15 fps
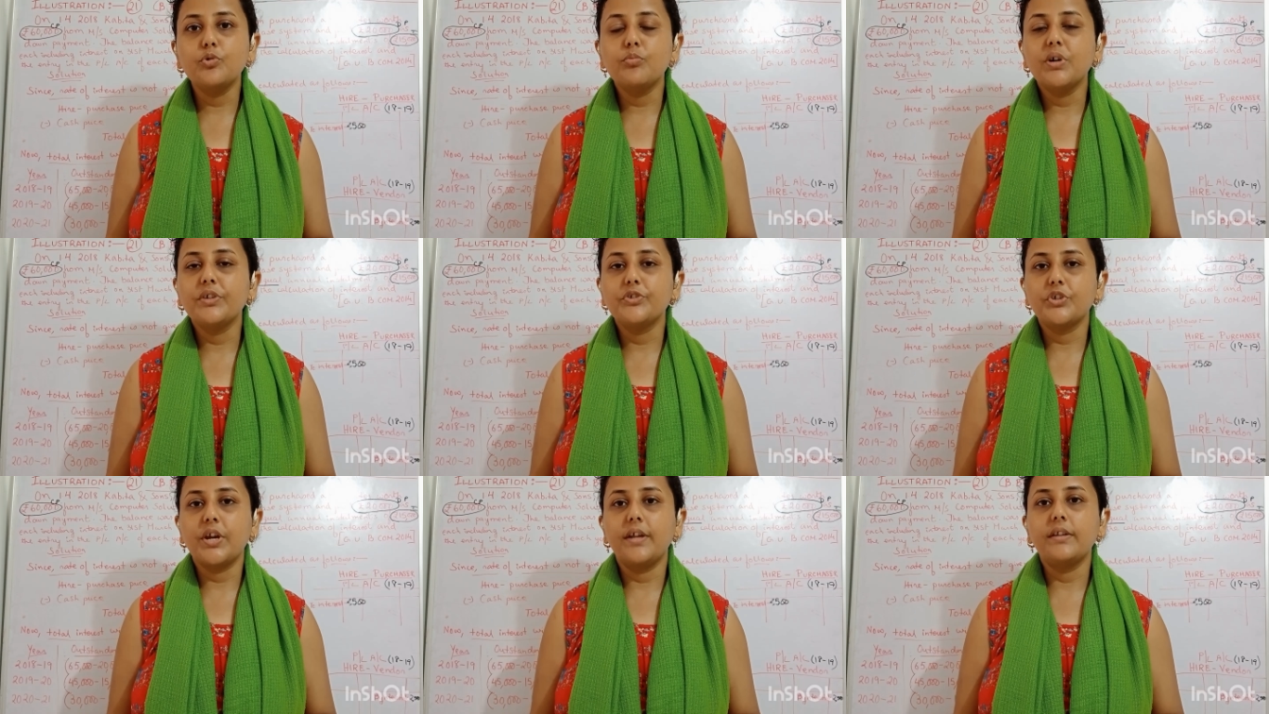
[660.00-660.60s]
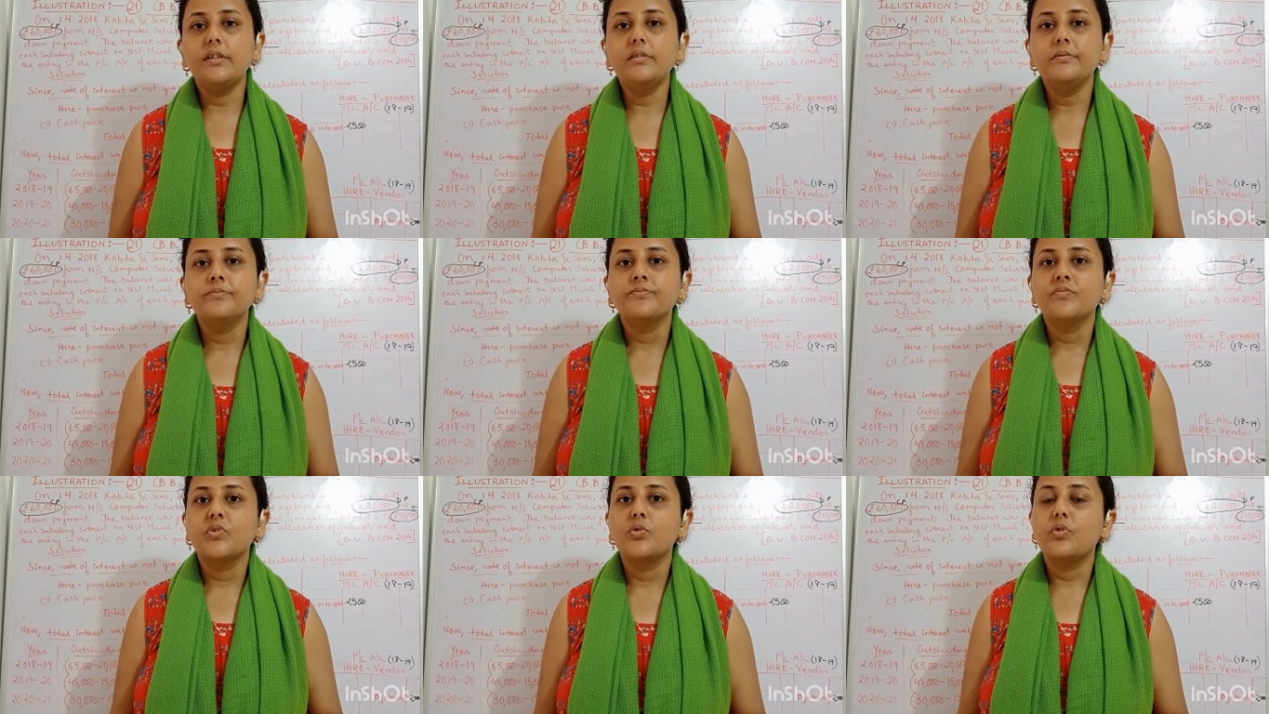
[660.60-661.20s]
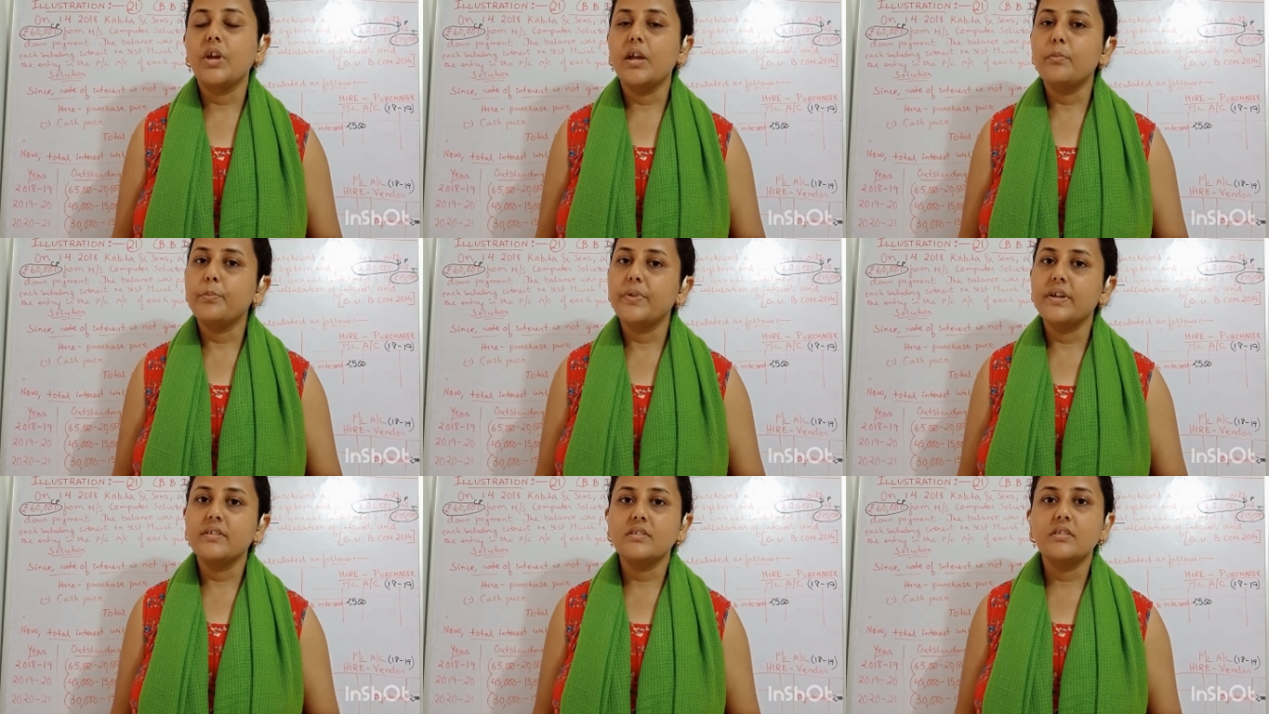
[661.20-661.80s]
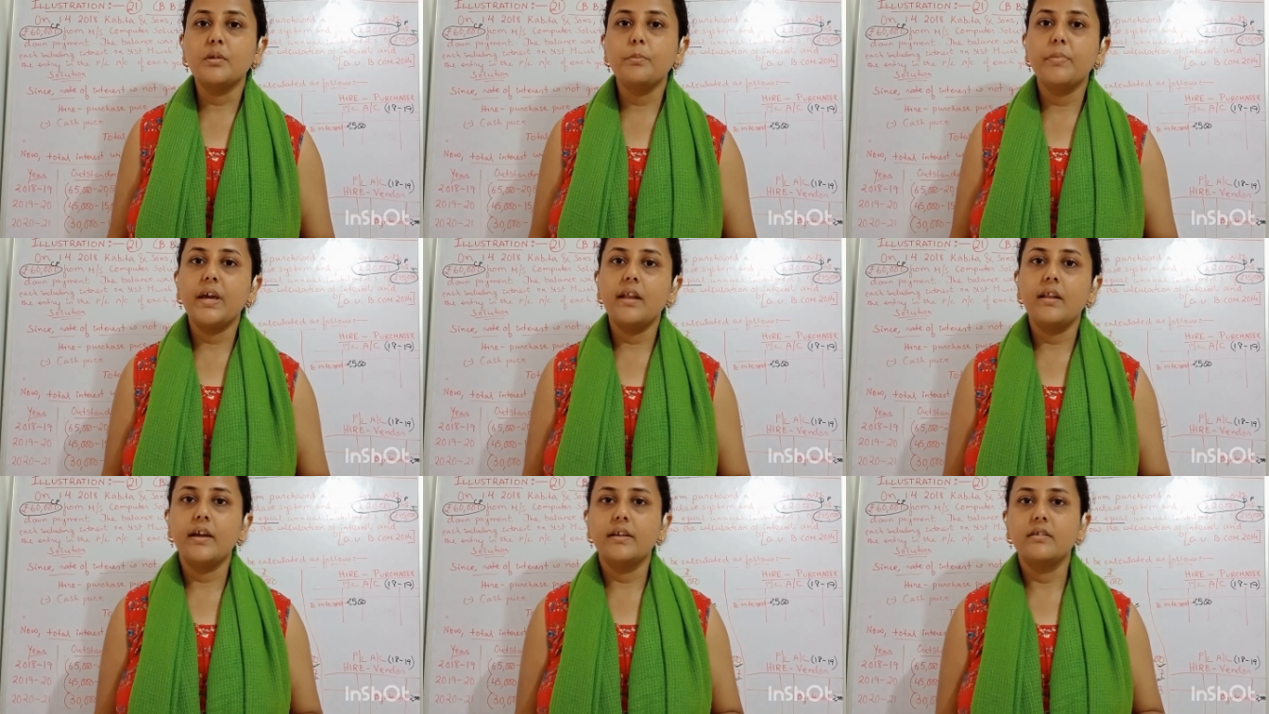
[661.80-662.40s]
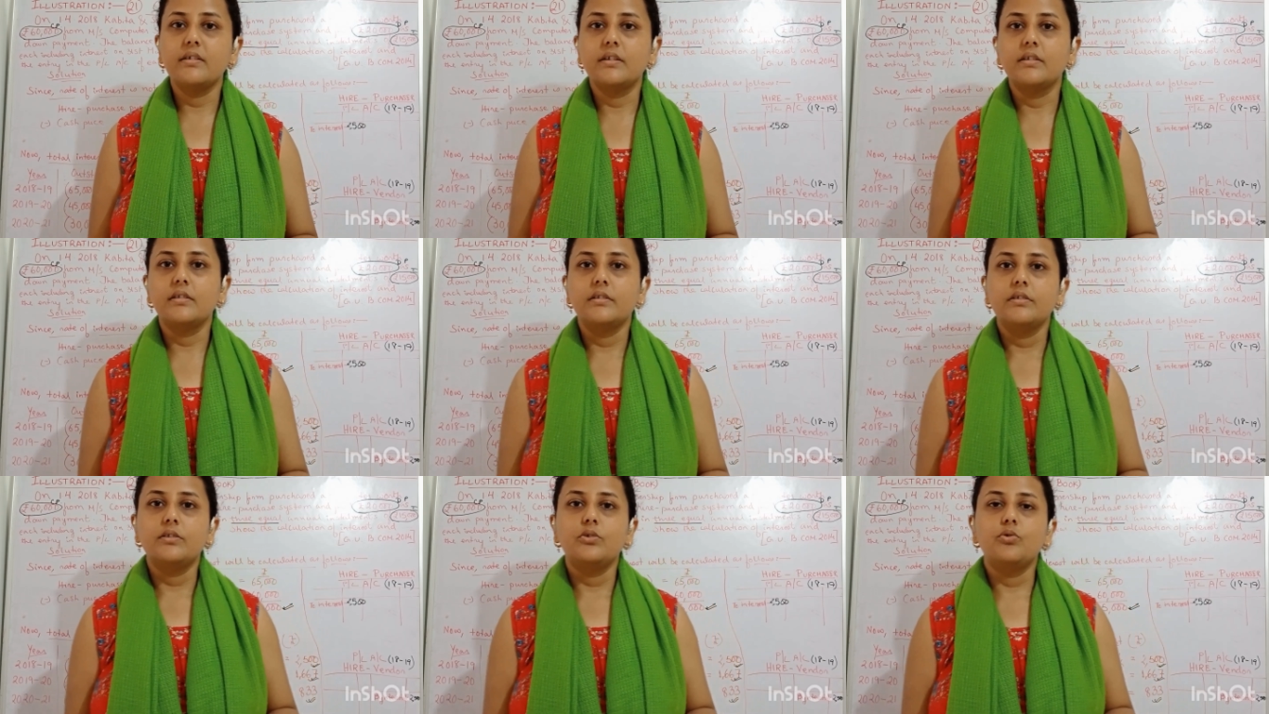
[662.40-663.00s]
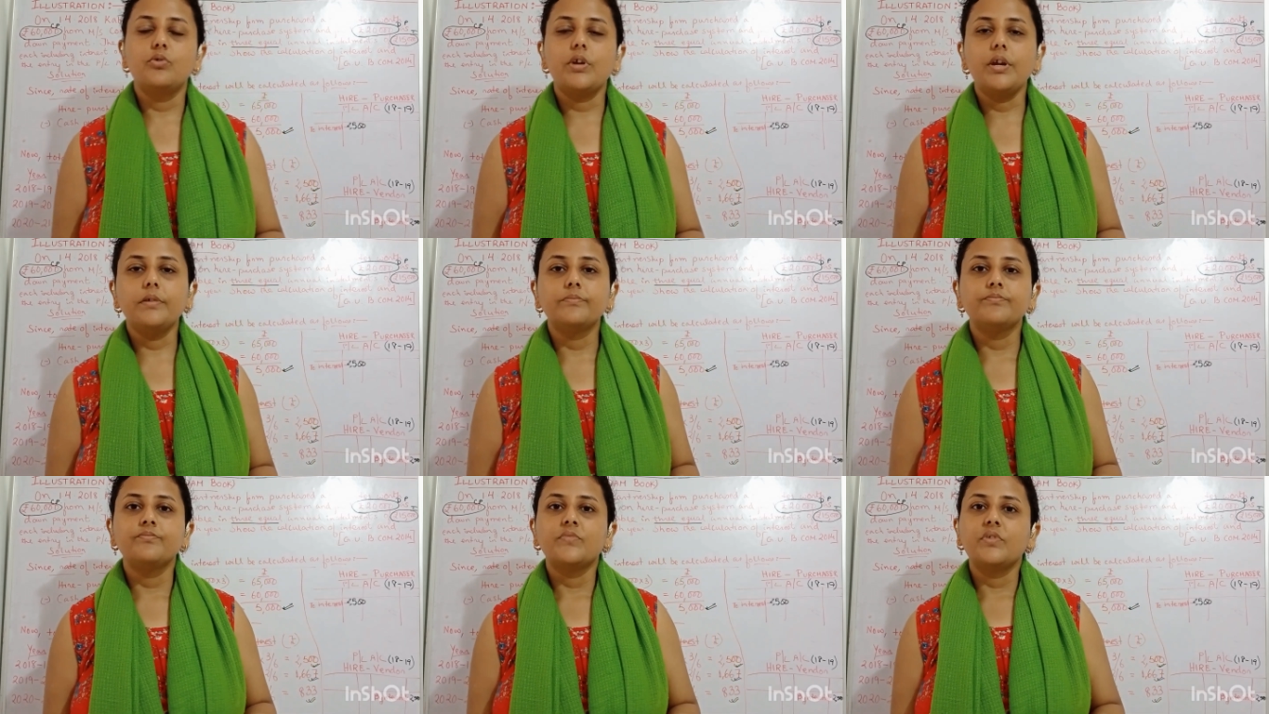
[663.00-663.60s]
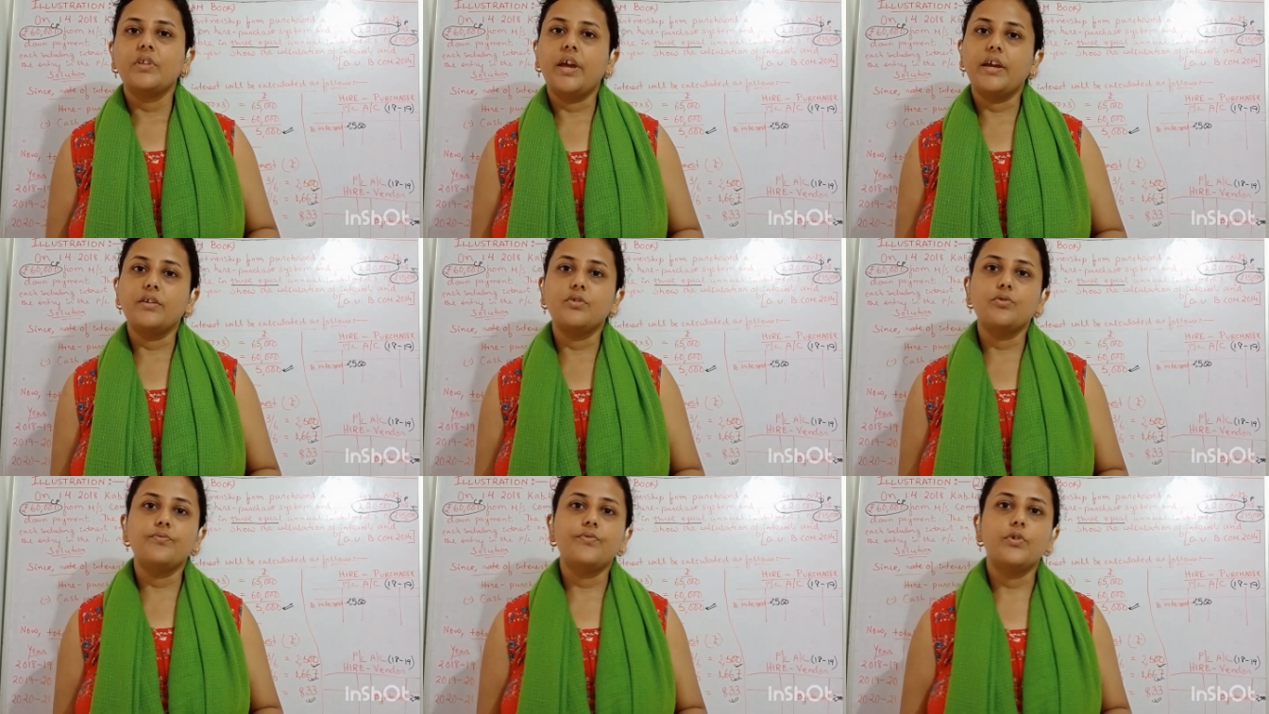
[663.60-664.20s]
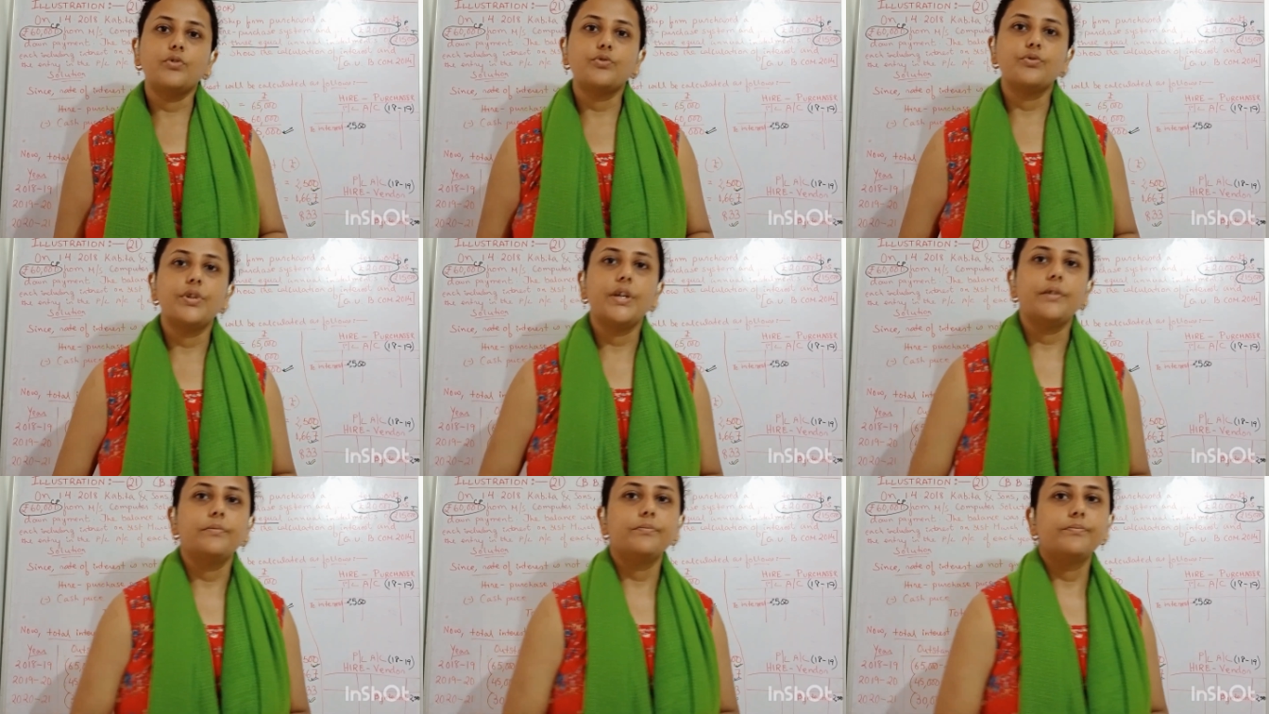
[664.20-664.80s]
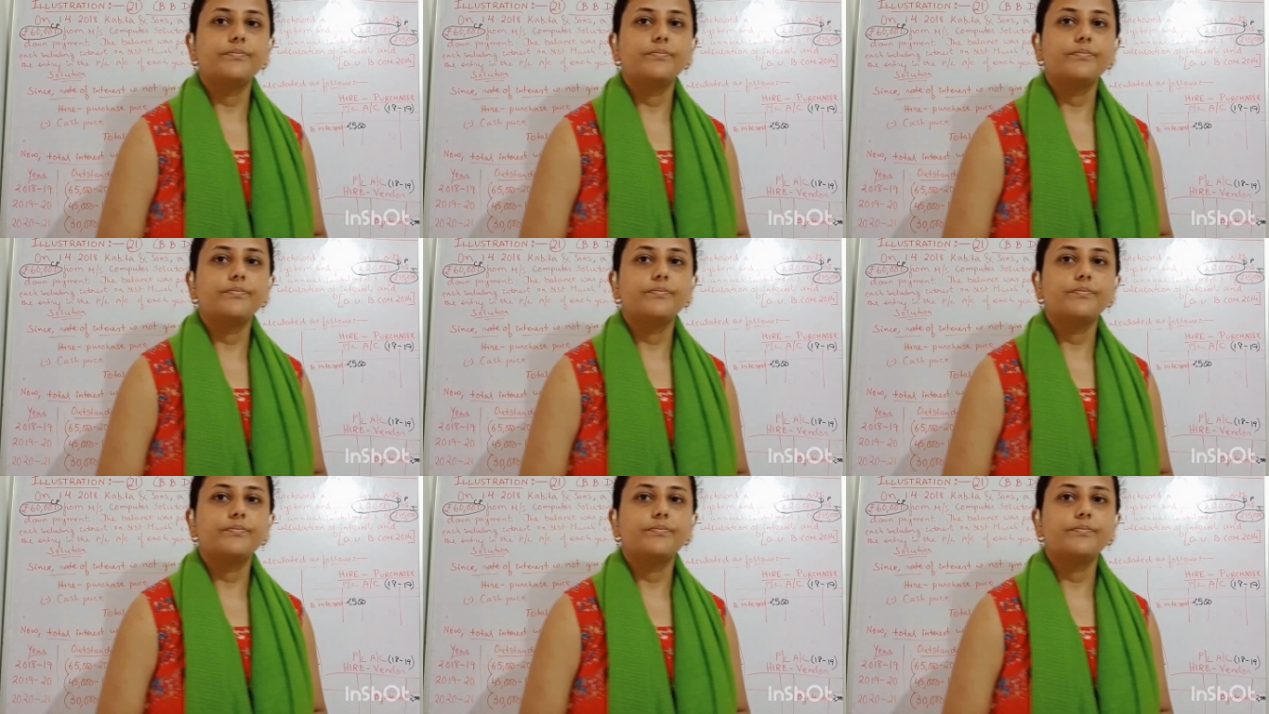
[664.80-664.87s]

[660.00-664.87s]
to my channel, okay, and press the bell icon. Okay, thank you for today.